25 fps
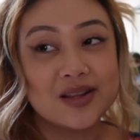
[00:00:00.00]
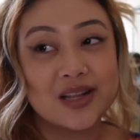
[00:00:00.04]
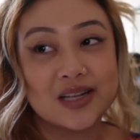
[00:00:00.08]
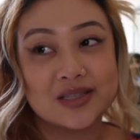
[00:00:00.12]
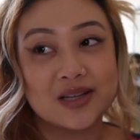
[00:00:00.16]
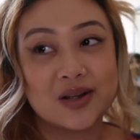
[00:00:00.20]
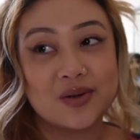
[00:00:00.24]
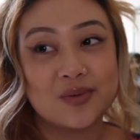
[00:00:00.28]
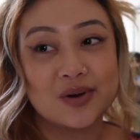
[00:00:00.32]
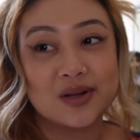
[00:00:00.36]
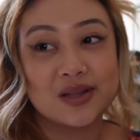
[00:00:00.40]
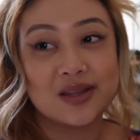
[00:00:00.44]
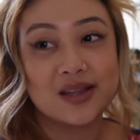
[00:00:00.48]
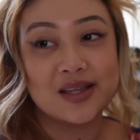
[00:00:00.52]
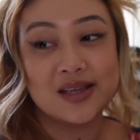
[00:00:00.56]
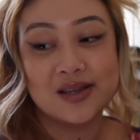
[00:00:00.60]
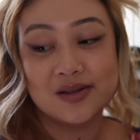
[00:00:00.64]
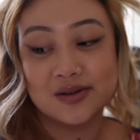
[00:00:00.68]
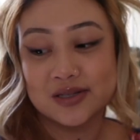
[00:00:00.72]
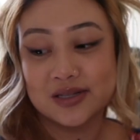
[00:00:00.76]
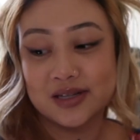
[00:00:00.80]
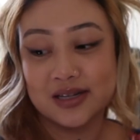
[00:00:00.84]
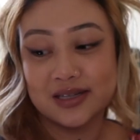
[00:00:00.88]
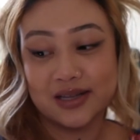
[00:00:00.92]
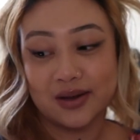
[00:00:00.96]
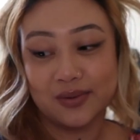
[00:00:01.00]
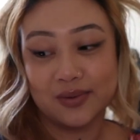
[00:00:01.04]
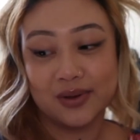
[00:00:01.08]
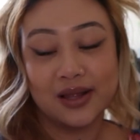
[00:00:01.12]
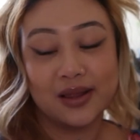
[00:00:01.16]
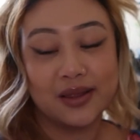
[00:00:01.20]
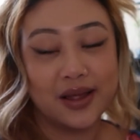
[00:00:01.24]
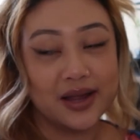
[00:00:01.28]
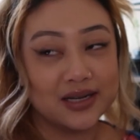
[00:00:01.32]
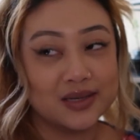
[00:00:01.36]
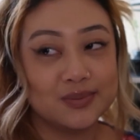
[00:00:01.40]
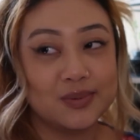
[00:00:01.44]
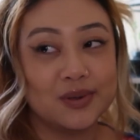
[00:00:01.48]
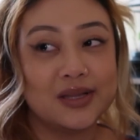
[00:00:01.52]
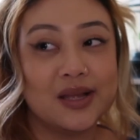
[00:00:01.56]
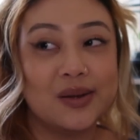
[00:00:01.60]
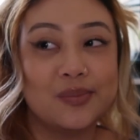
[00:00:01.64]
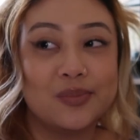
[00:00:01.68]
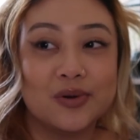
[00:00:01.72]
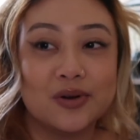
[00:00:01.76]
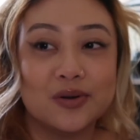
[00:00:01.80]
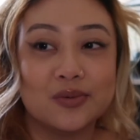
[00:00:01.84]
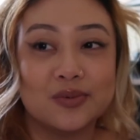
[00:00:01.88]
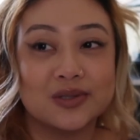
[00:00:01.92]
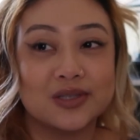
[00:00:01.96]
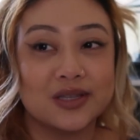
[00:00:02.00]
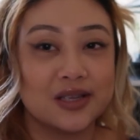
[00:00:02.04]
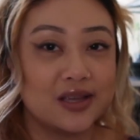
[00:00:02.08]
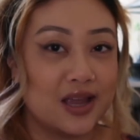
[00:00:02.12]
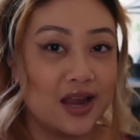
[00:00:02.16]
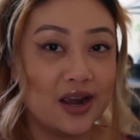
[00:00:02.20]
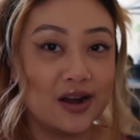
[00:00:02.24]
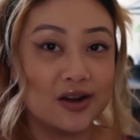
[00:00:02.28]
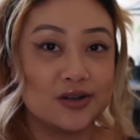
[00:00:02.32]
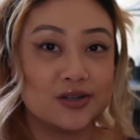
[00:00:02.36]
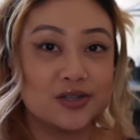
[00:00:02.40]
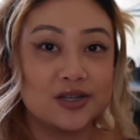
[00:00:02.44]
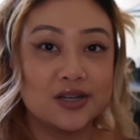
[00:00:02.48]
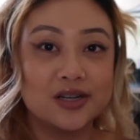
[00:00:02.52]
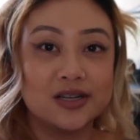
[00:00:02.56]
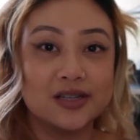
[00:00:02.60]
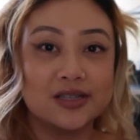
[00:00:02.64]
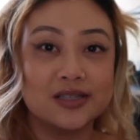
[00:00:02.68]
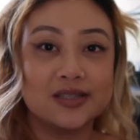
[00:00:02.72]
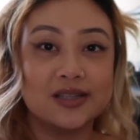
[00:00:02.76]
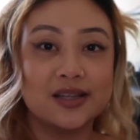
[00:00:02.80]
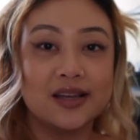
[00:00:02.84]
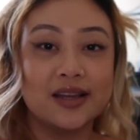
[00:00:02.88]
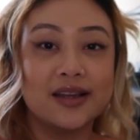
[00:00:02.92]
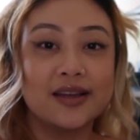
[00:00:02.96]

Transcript: That's like one of the huge things I really liked about that book was the characters